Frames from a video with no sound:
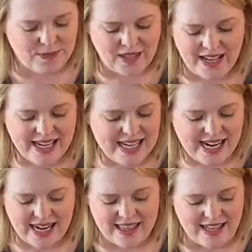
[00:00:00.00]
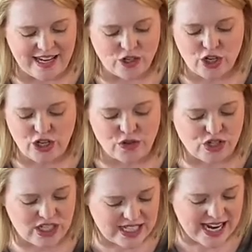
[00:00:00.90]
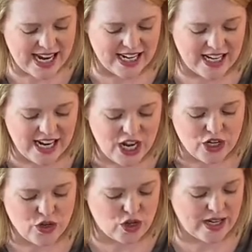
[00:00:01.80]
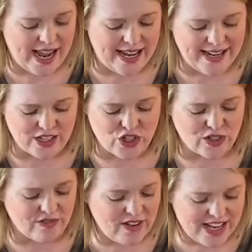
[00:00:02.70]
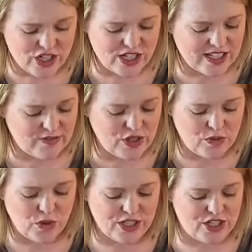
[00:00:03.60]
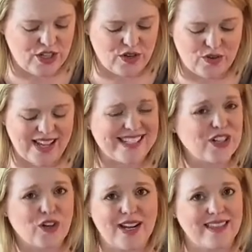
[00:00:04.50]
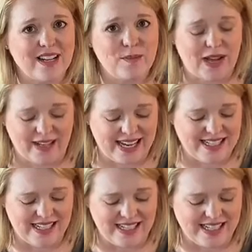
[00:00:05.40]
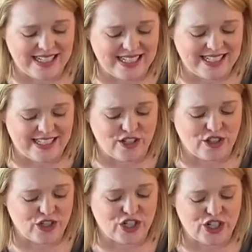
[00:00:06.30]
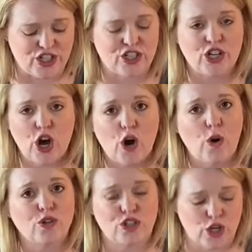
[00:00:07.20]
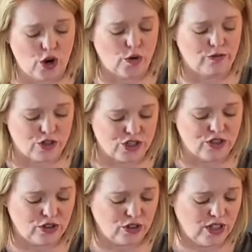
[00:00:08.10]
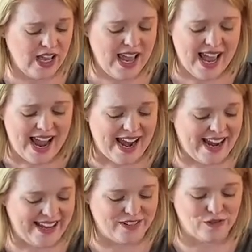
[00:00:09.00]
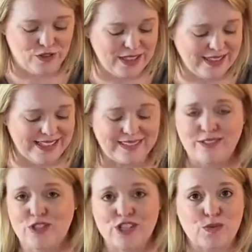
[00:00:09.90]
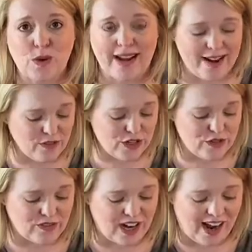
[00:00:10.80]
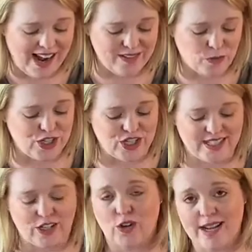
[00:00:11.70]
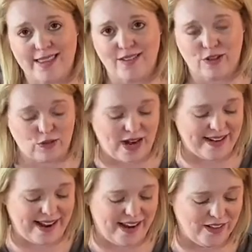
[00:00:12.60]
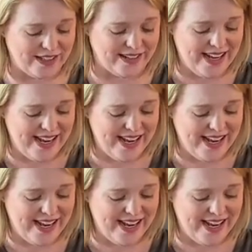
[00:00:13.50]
any kind of thing. You could use steak. You could add extra veggies if you want to. That's the great thing about quesadillas, is that they're just so versatile. And really just whatever you've got, which is a great thing for right now, and